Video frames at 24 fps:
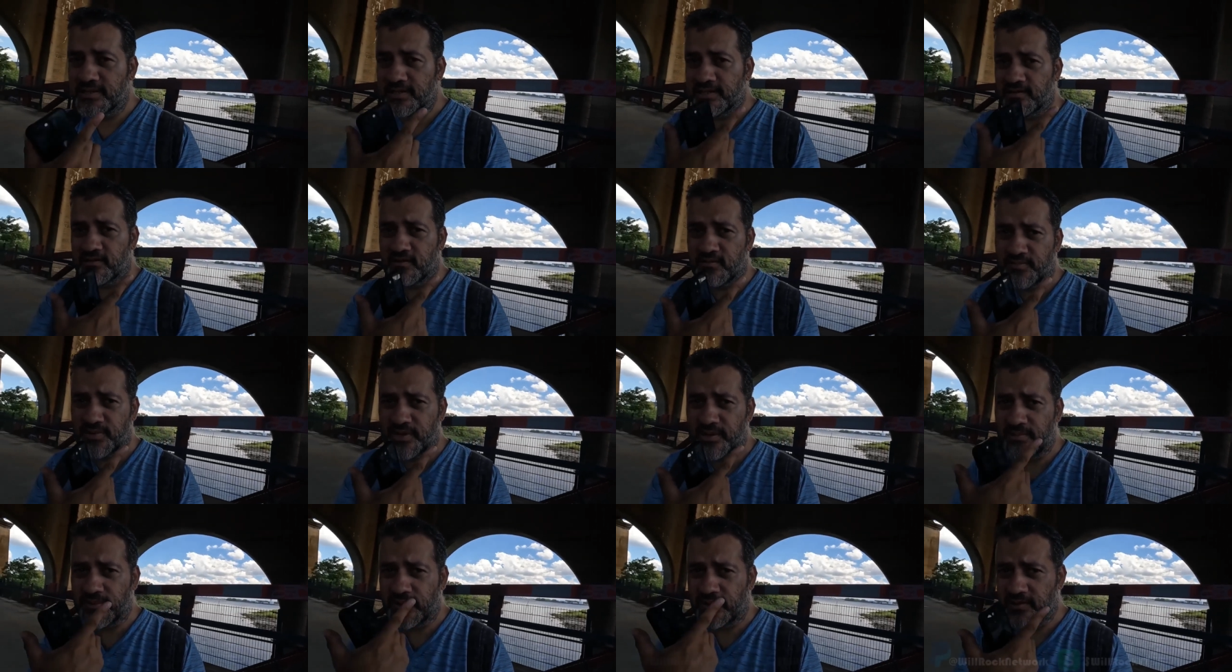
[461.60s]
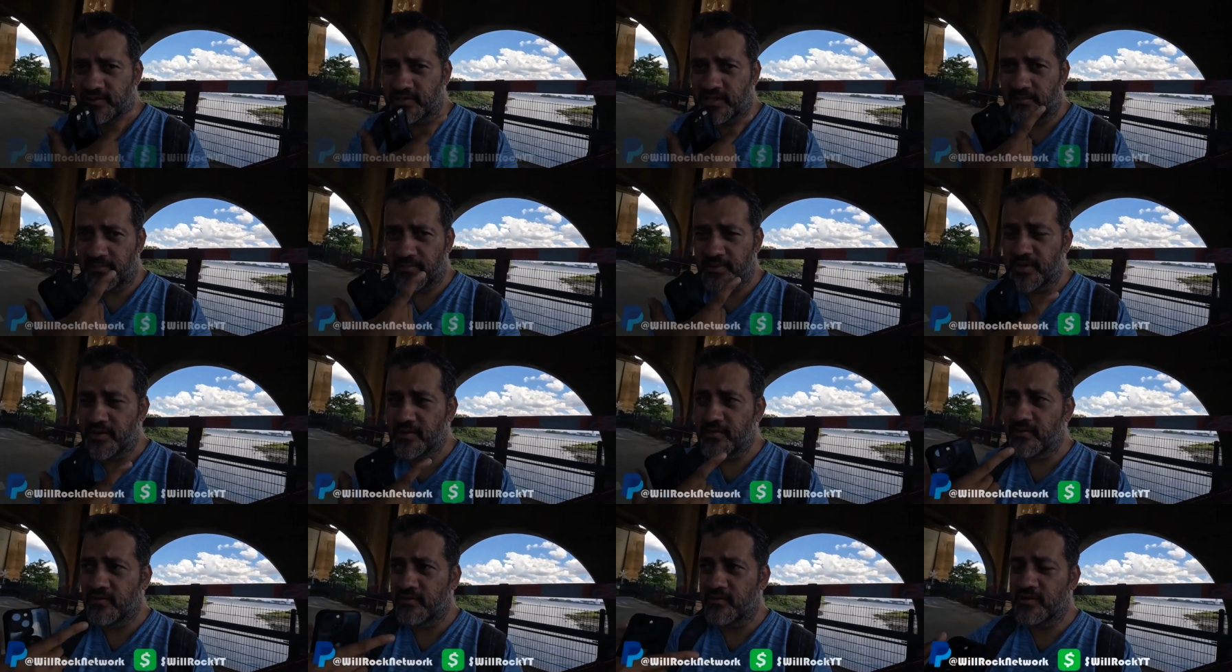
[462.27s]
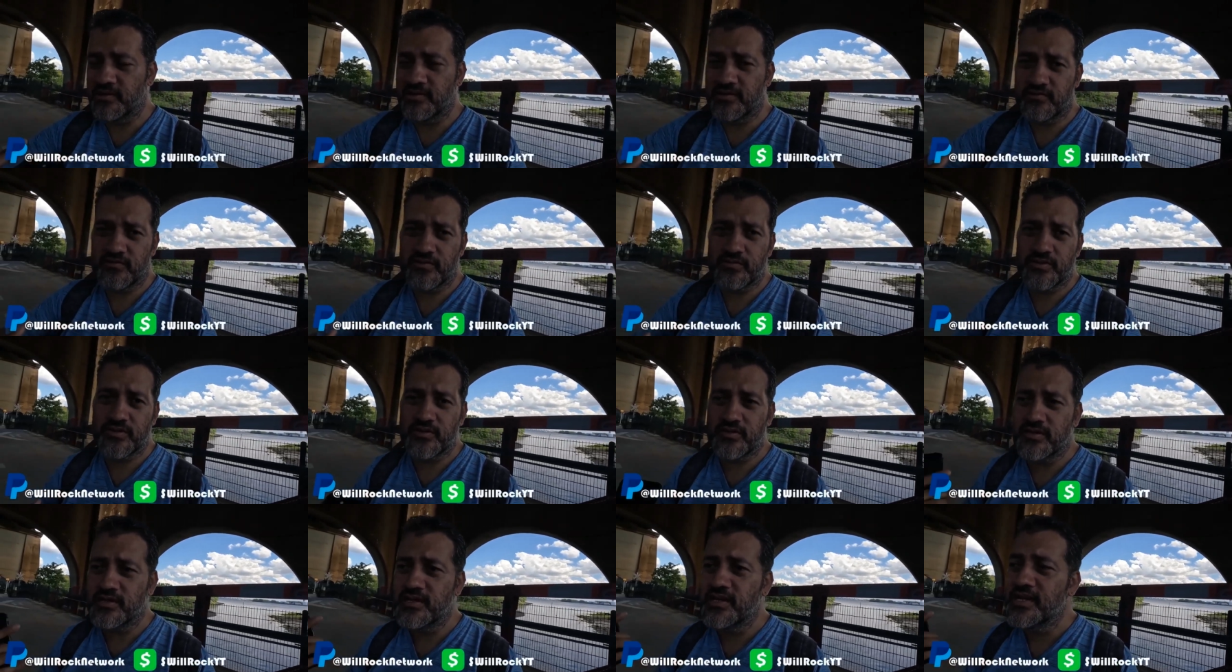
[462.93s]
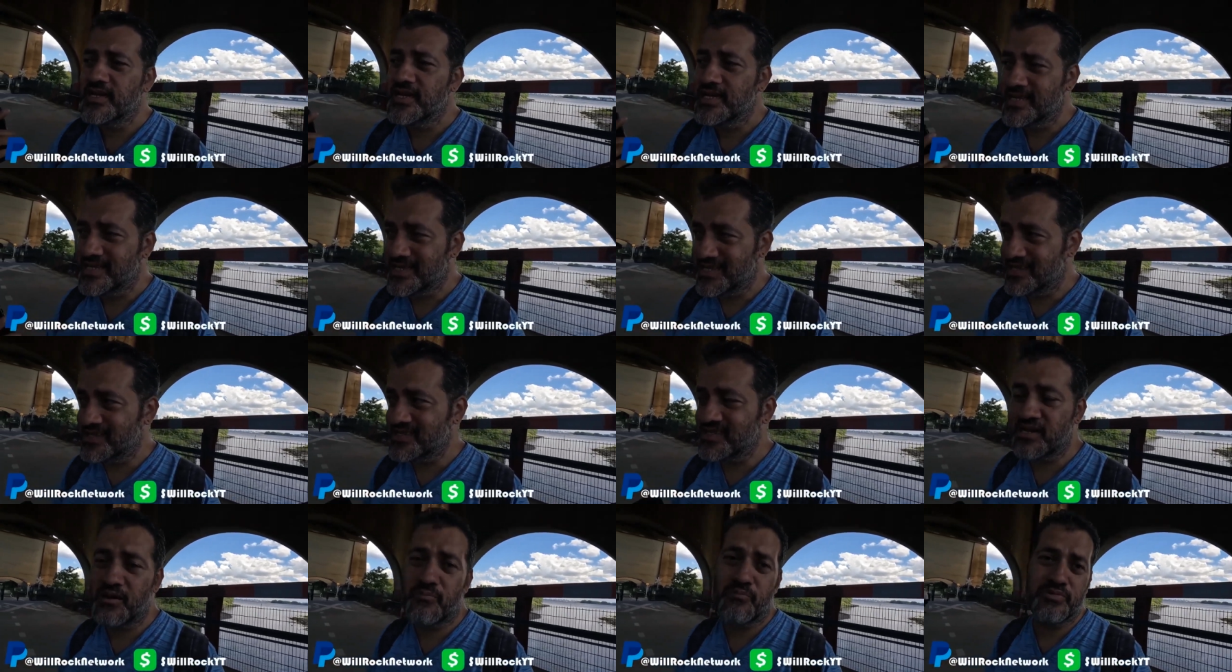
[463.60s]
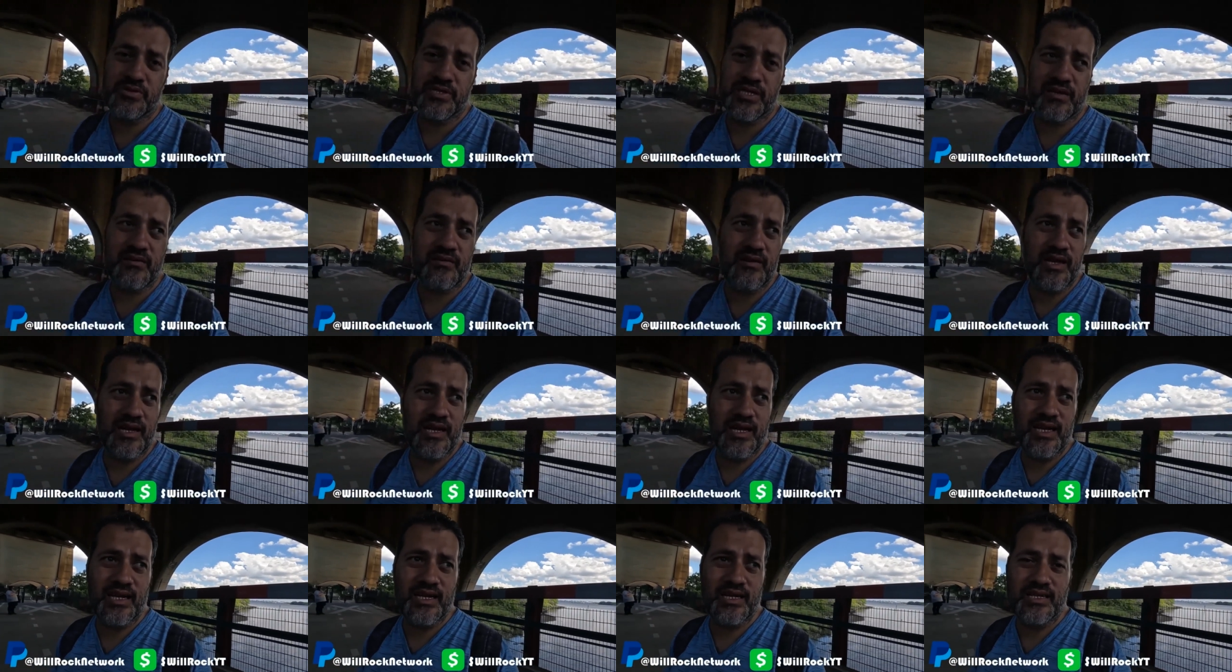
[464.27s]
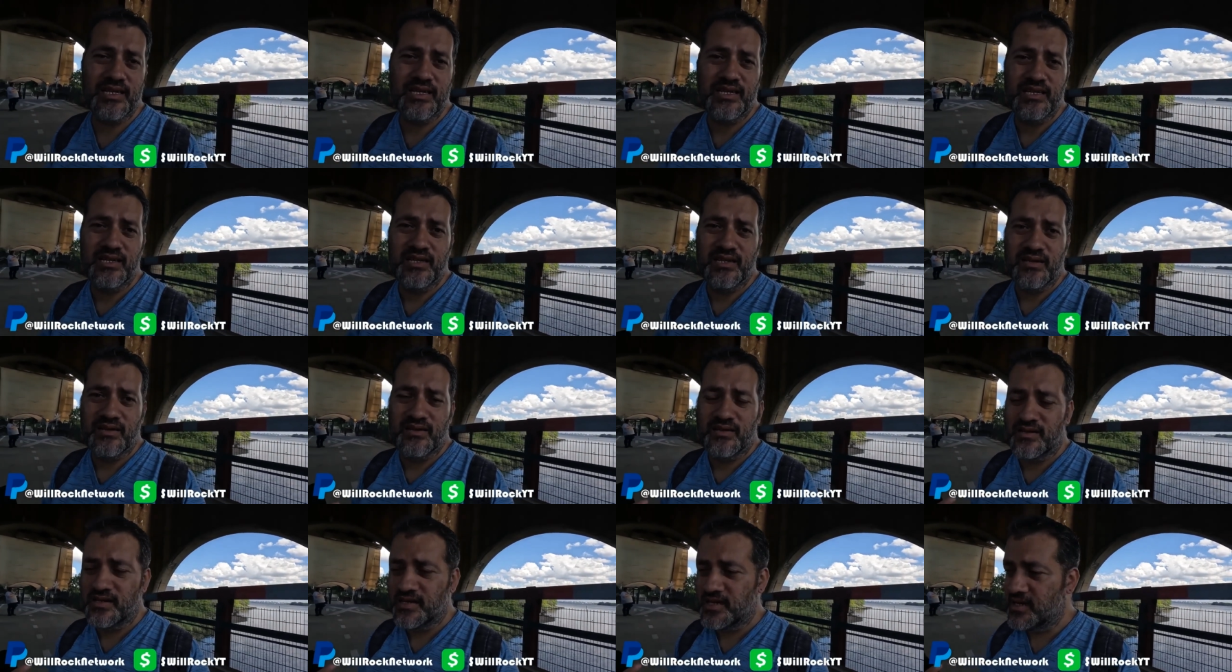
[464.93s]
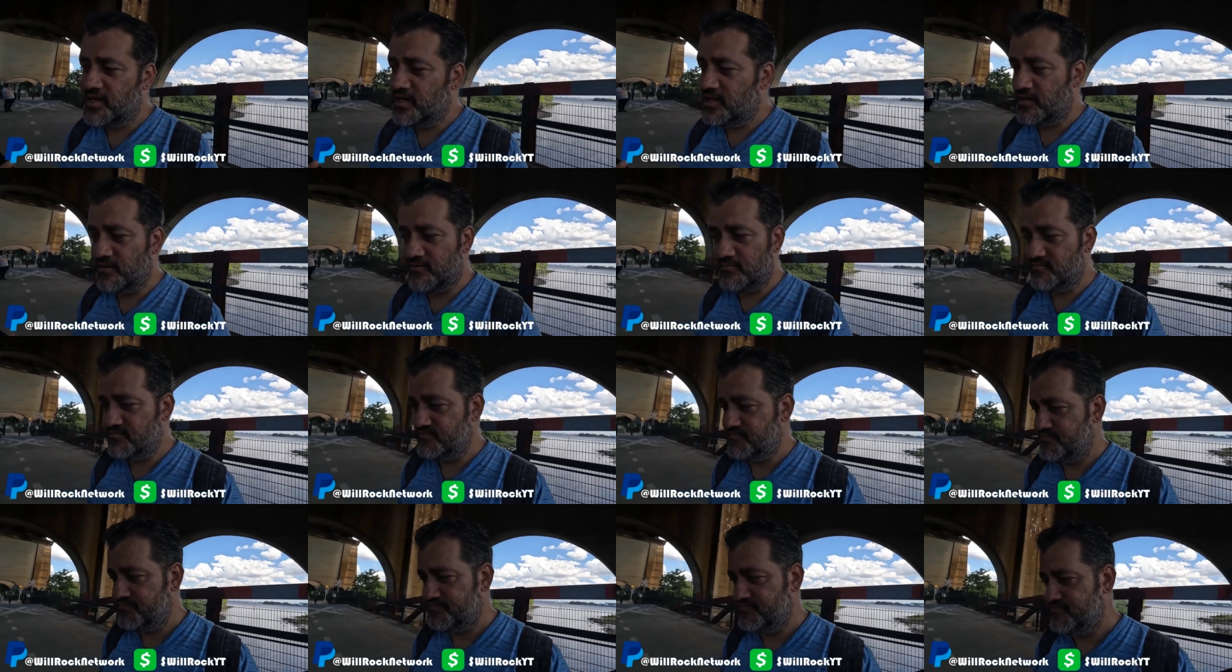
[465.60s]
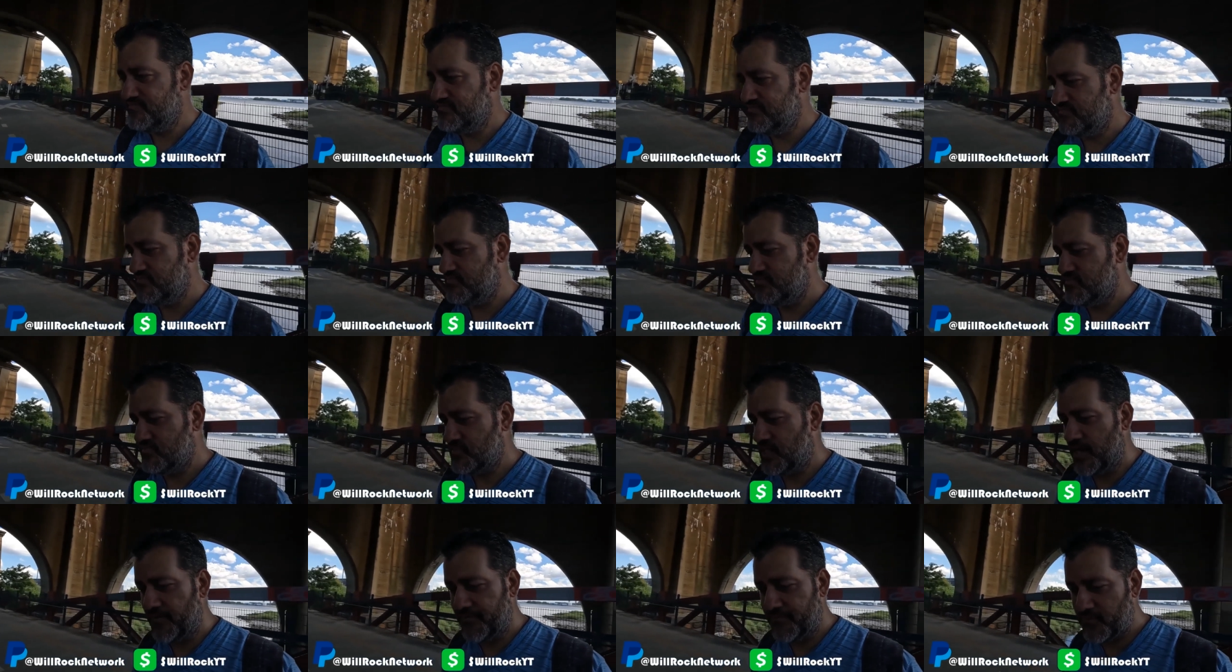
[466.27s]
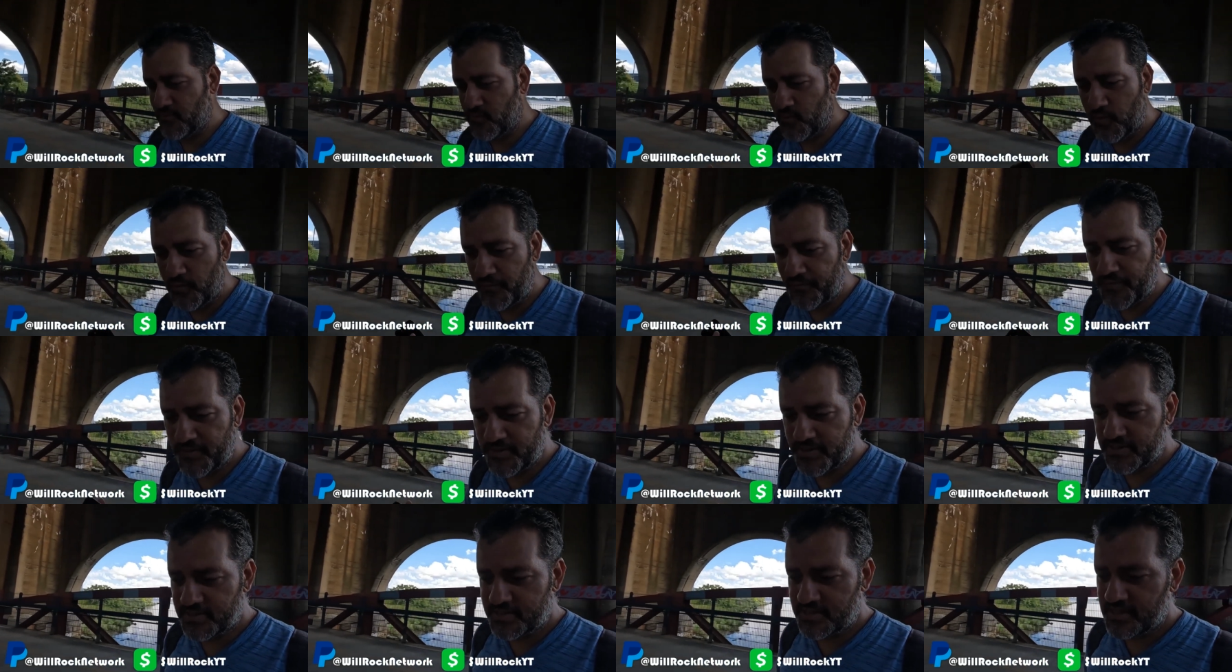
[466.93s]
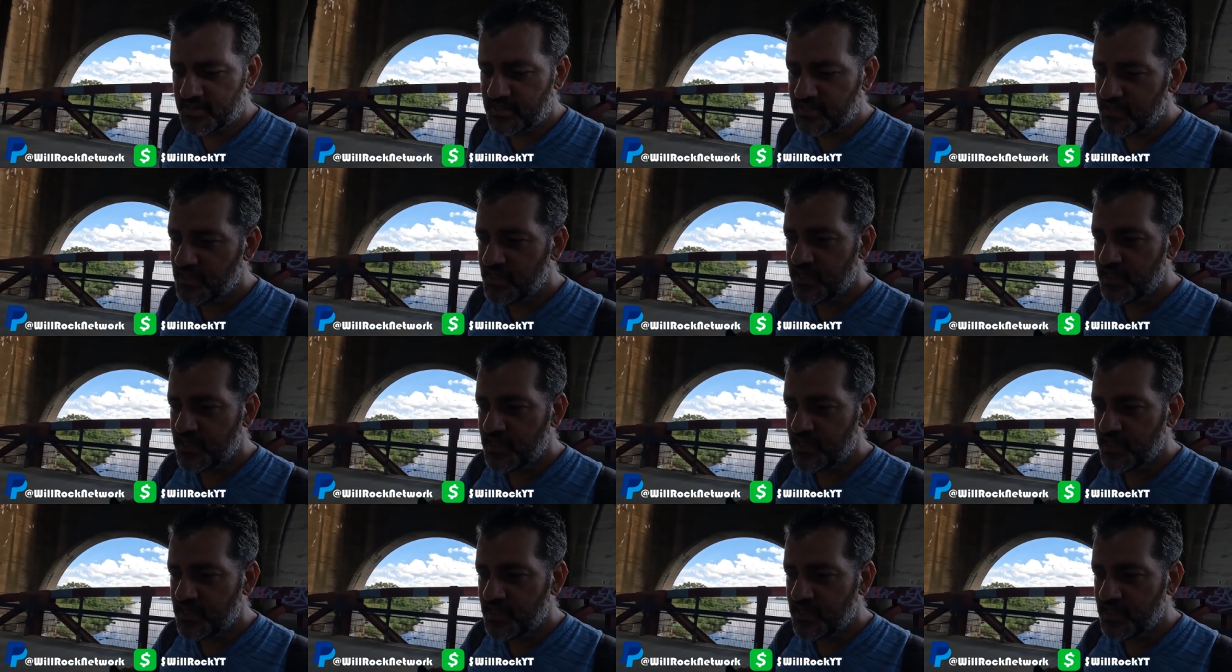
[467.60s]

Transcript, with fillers: the link to PayPal is up here or in the description. It does help us out a lot. Um, after Go Fest,